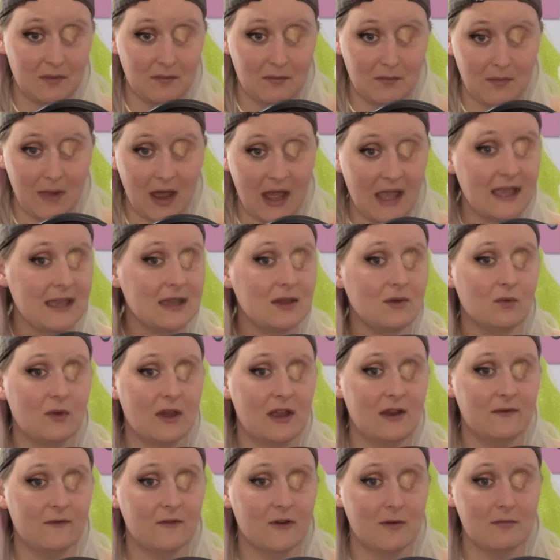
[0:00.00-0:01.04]
Myatt
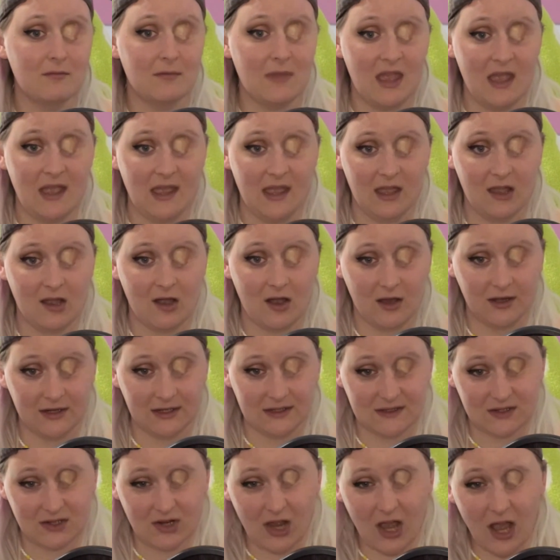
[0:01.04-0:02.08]
went from making
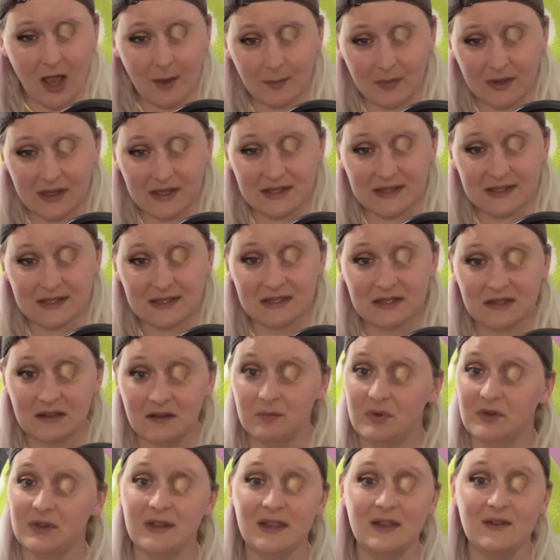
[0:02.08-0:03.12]
honest copies to
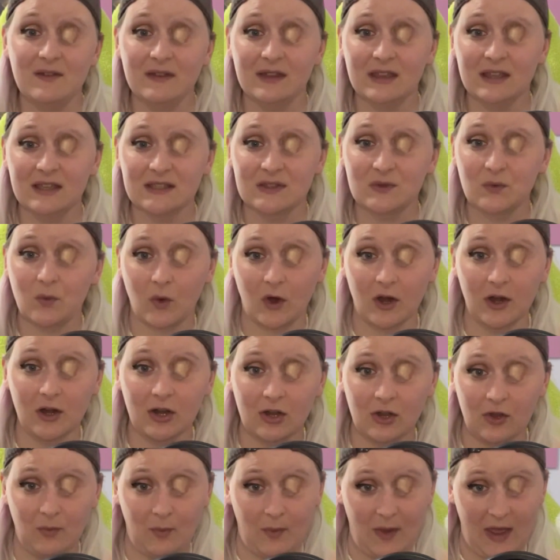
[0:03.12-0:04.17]
believing his work
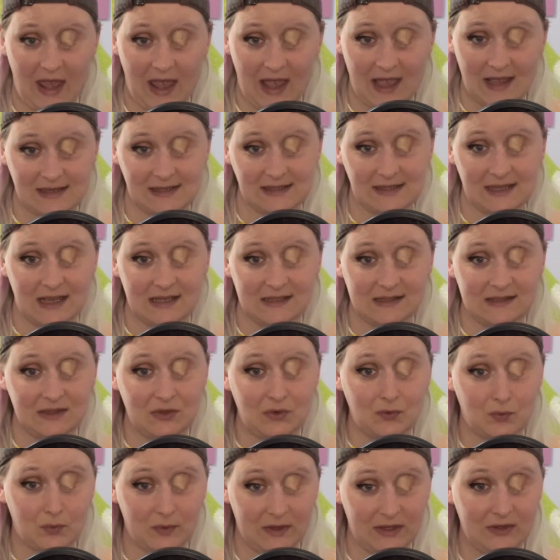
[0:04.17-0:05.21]
could pass as
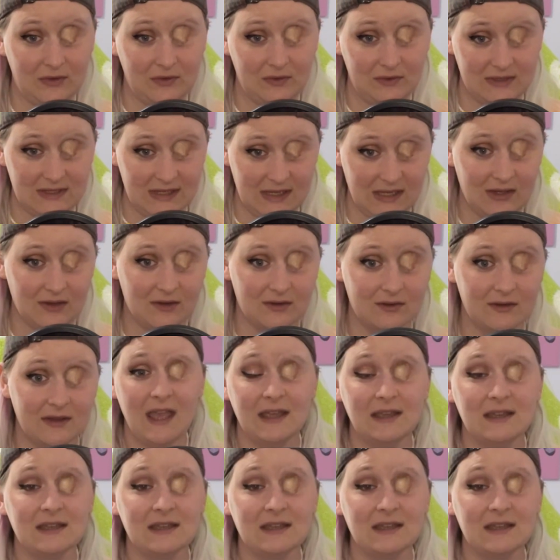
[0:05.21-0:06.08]
the real deal,